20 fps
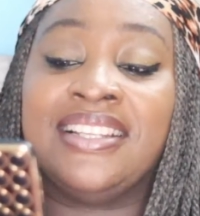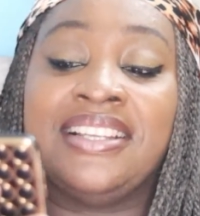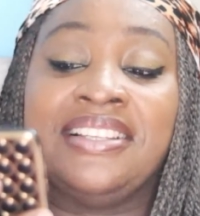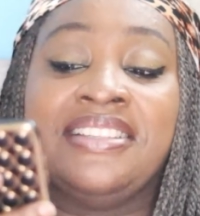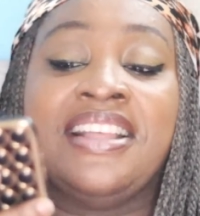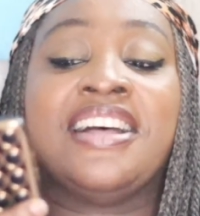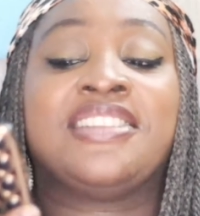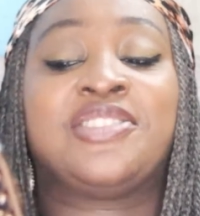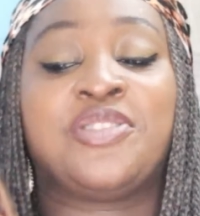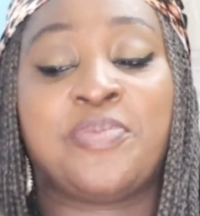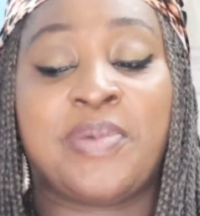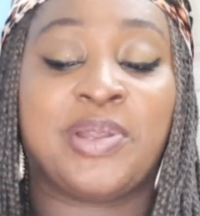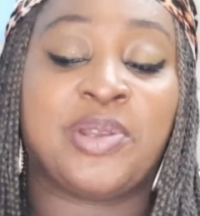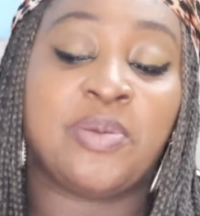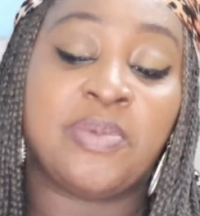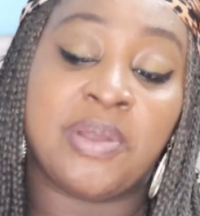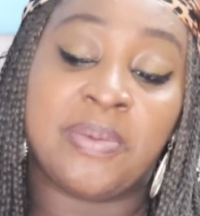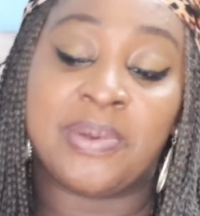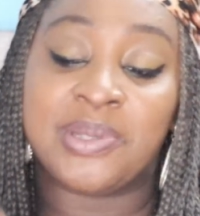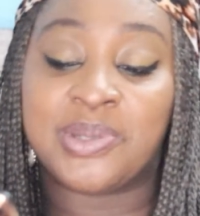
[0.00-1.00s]
that you might
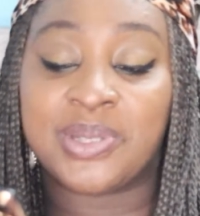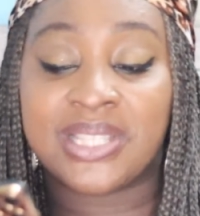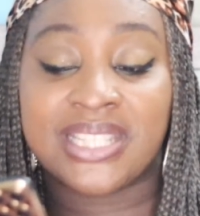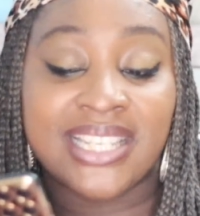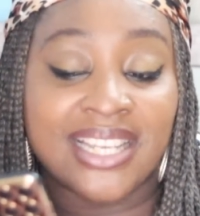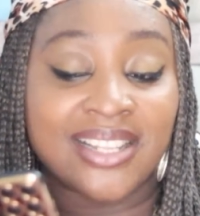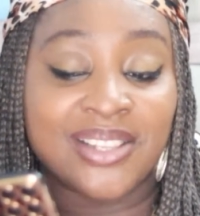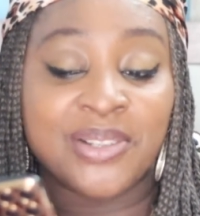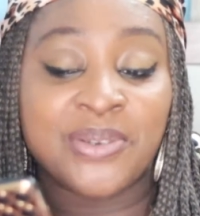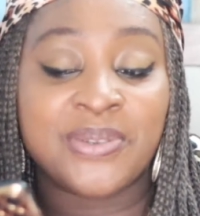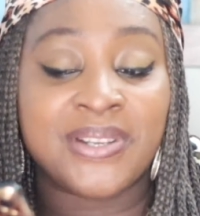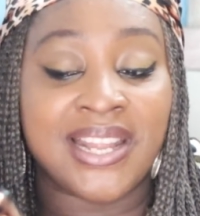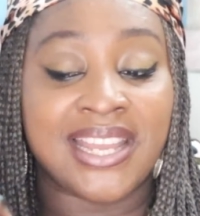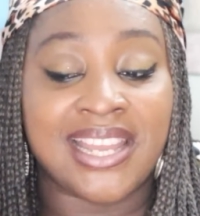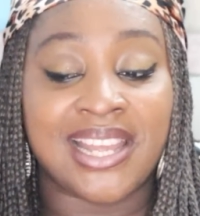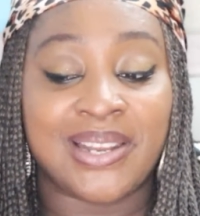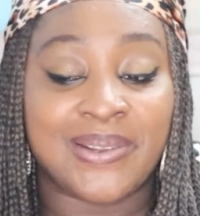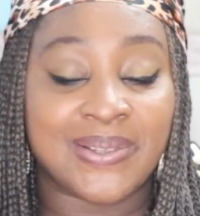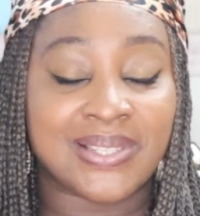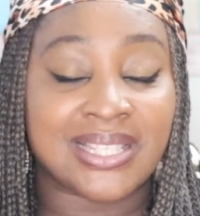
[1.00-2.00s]
not be able to tell who
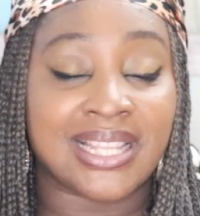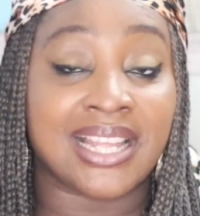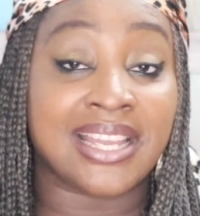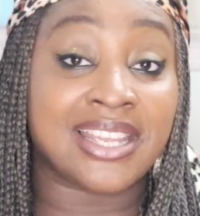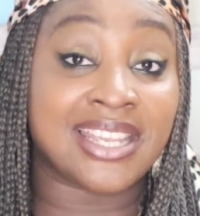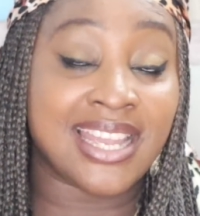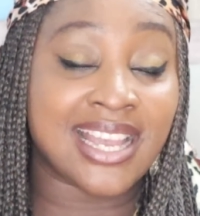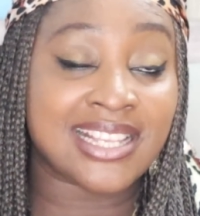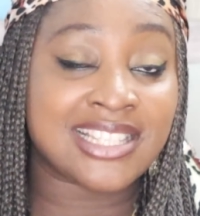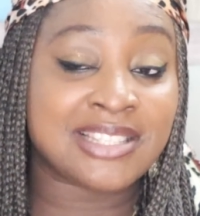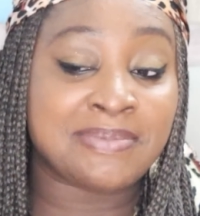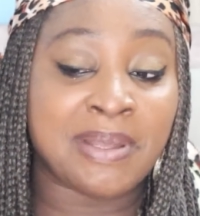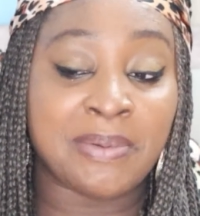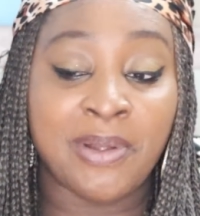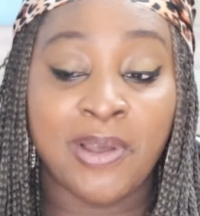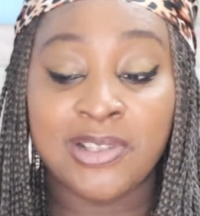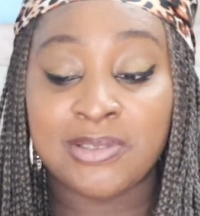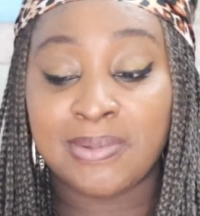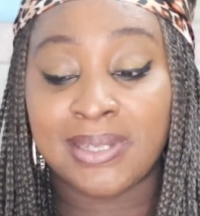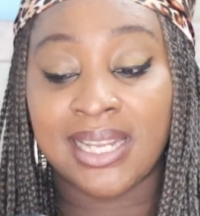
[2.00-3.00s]
Naya looks like. Yes, my
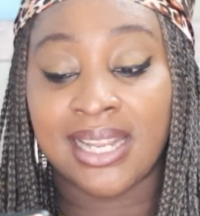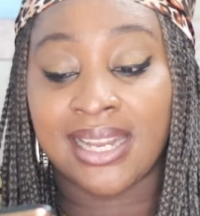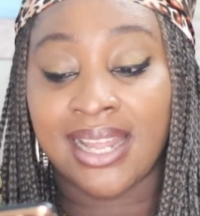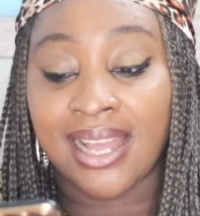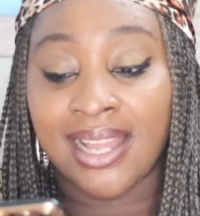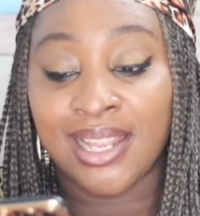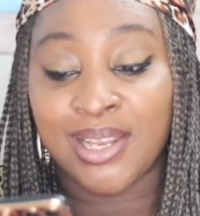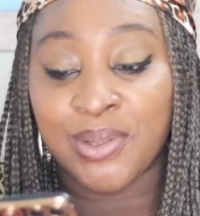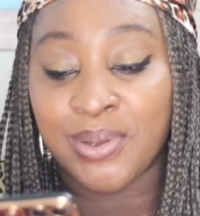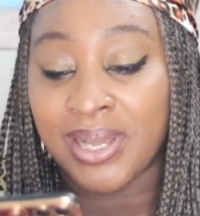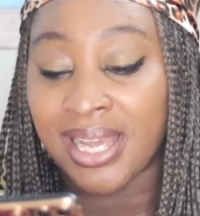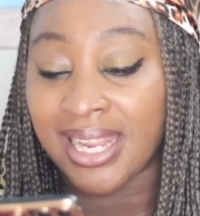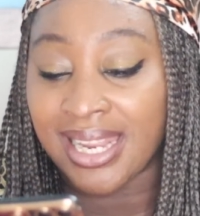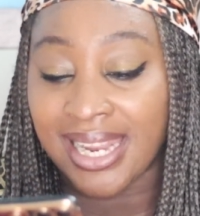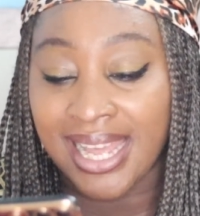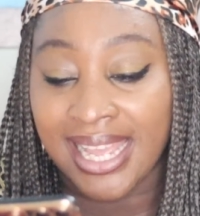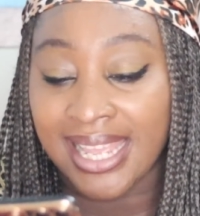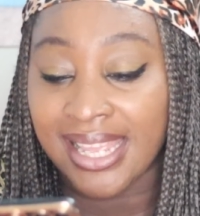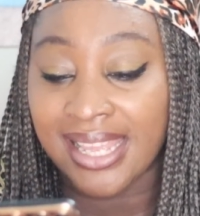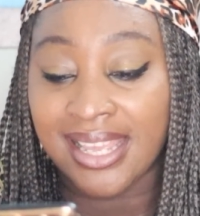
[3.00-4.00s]
husband and I look
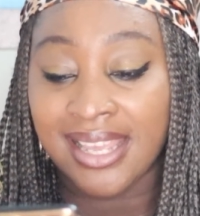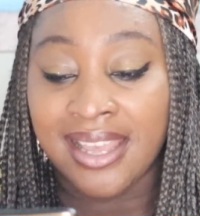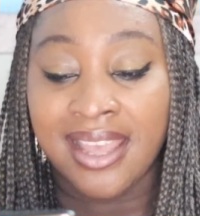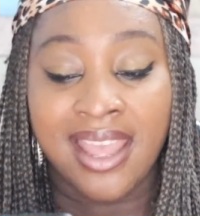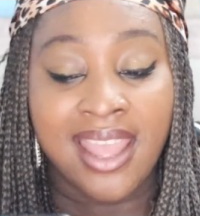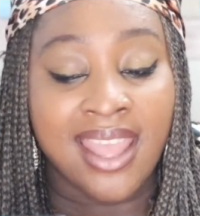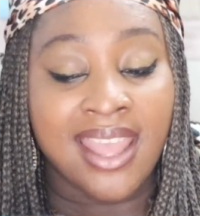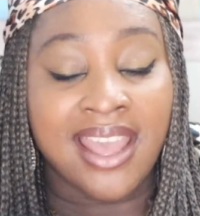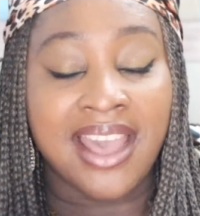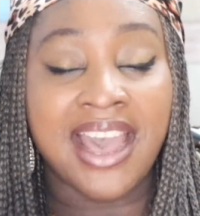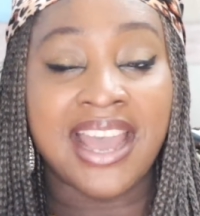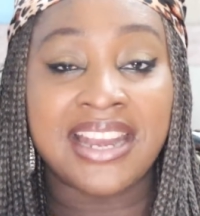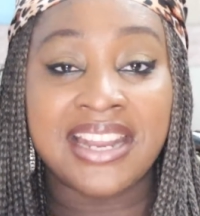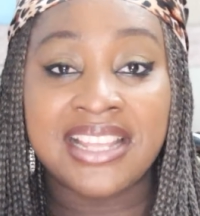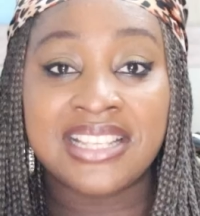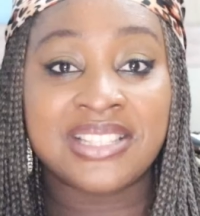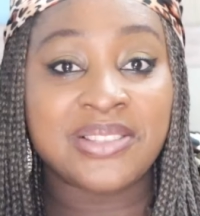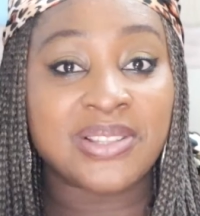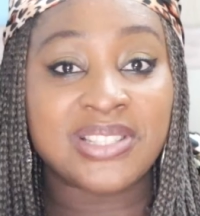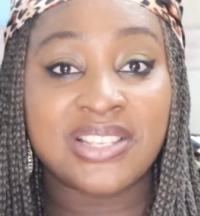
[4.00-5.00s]
alike, and
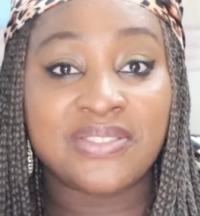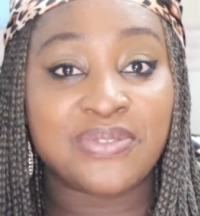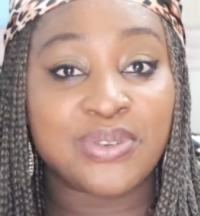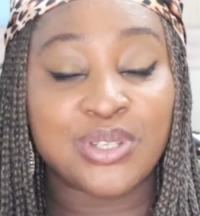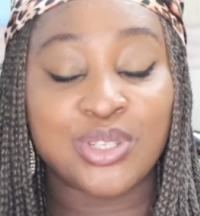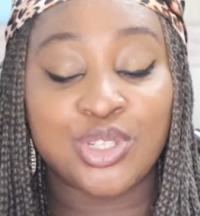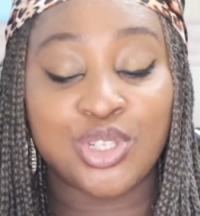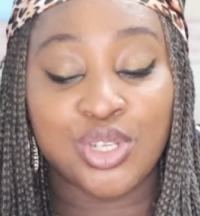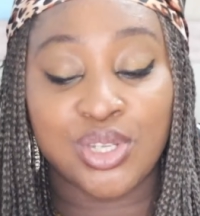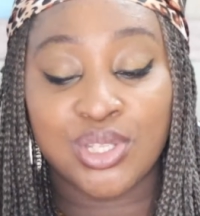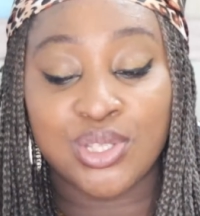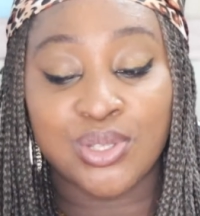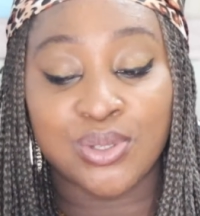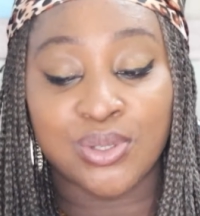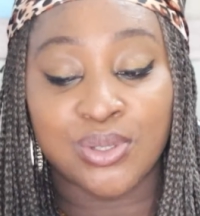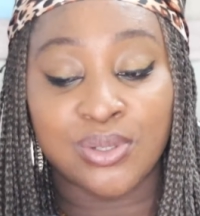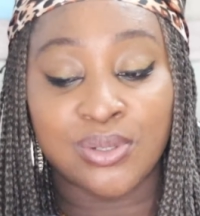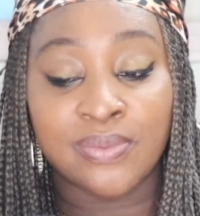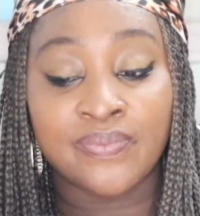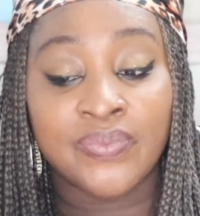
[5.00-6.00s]
it's not even due
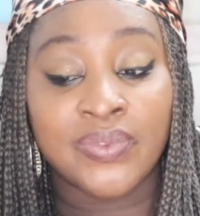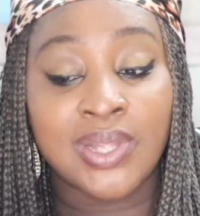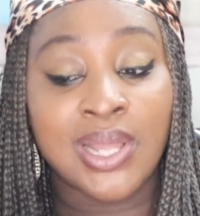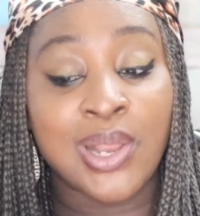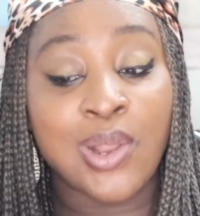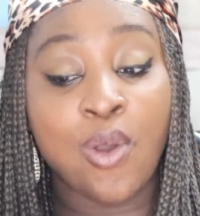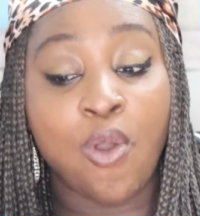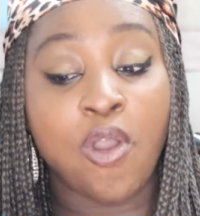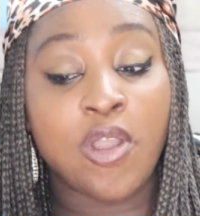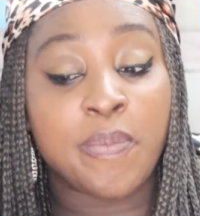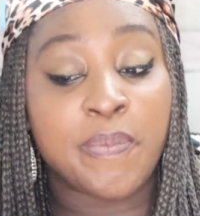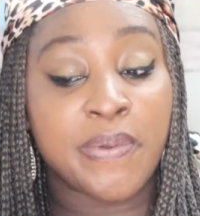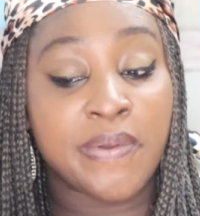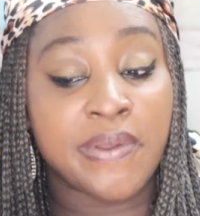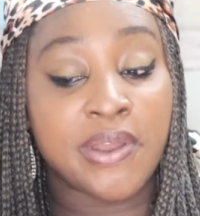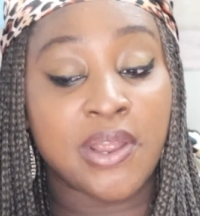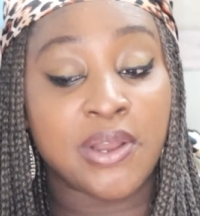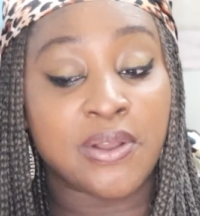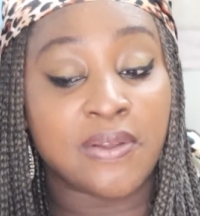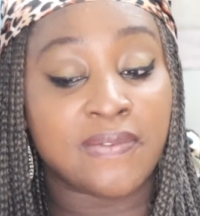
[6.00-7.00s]
to long
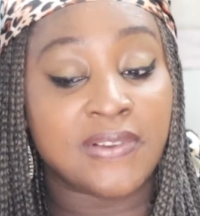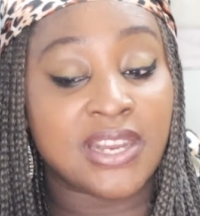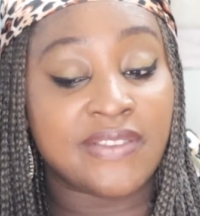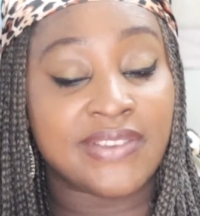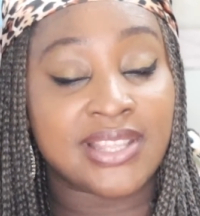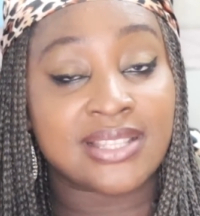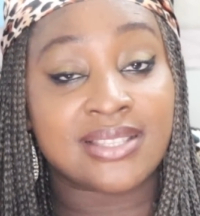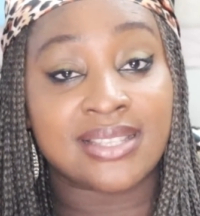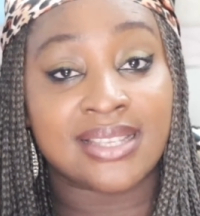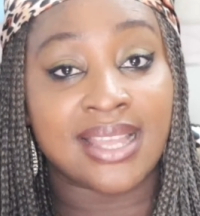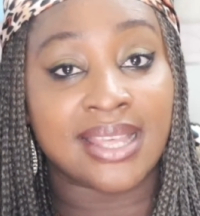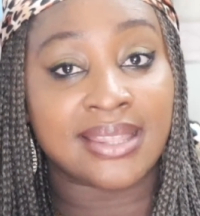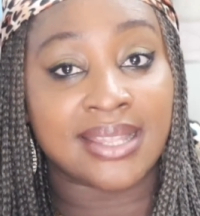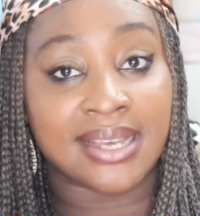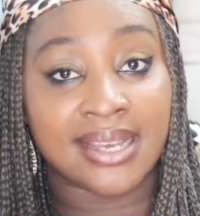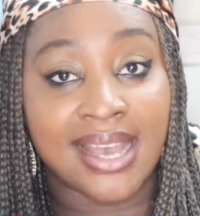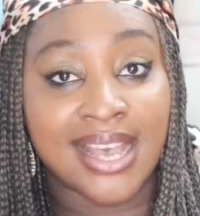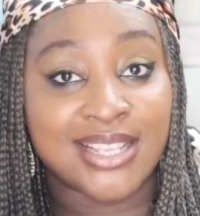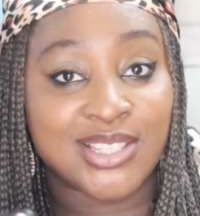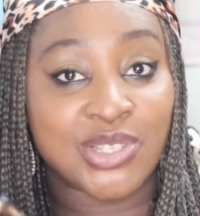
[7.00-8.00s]
period of living
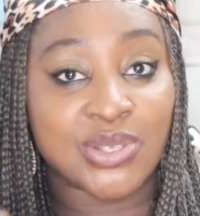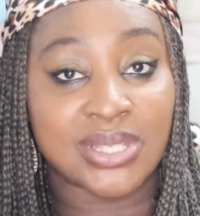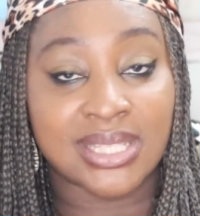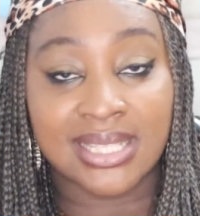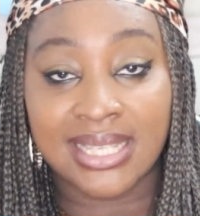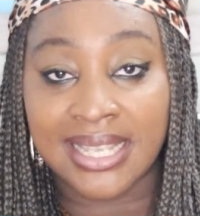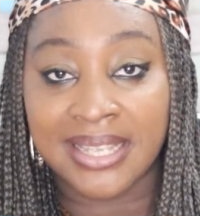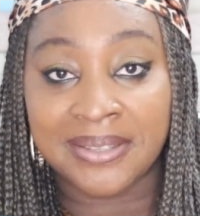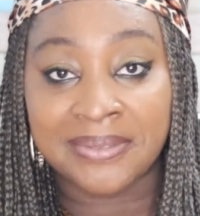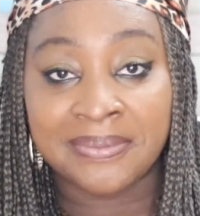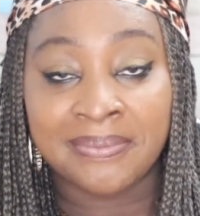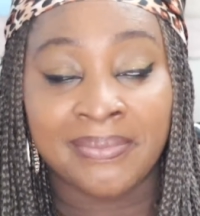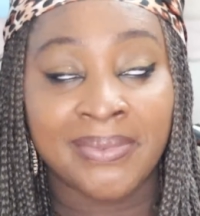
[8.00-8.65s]
together, as you see.